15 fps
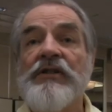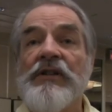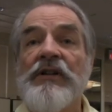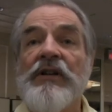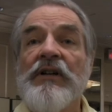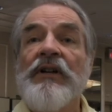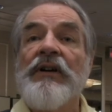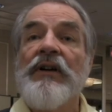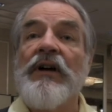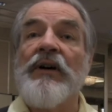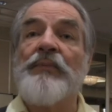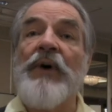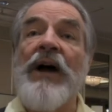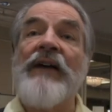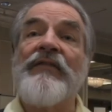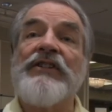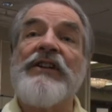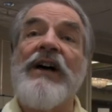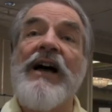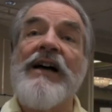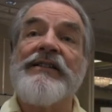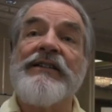Uh,
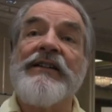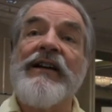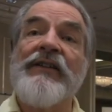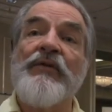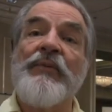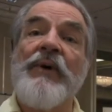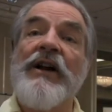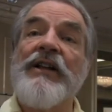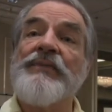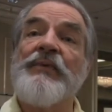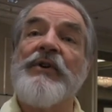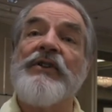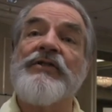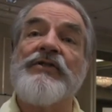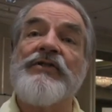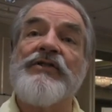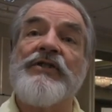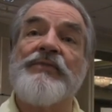privatizing everybody's pensions,